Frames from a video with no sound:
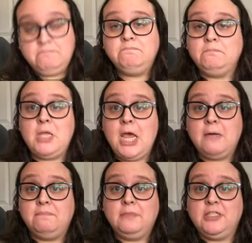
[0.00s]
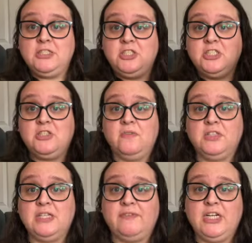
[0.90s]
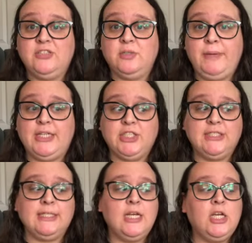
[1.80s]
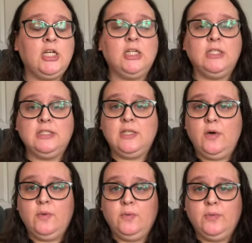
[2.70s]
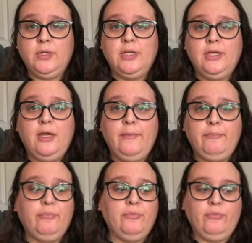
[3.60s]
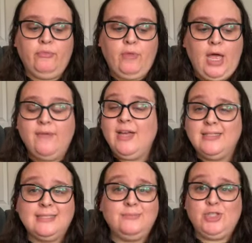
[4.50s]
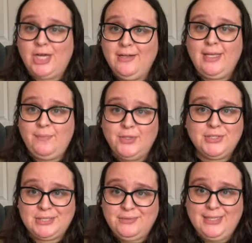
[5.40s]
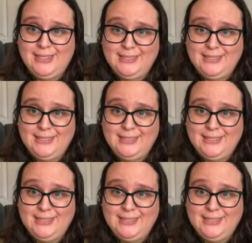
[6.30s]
Yeah, it's just over 700 pages. So I've got some chunky books to read